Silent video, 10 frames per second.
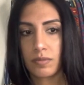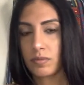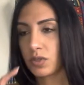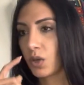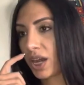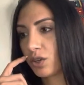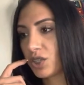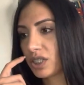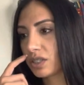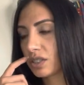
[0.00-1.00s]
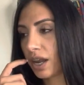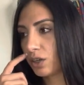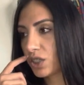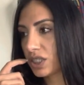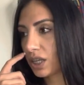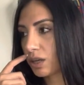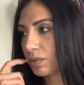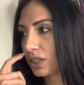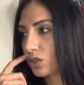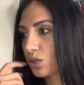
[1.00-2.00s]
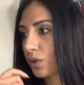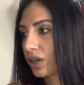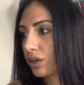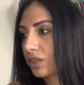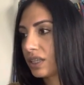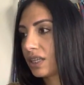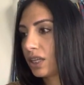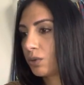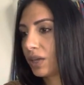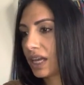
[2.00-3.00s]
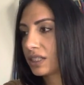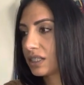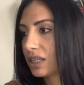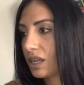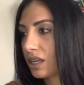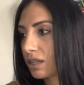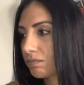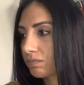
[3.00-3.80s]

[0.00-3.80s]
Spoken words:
So energies that are being destroyed are things that you can't see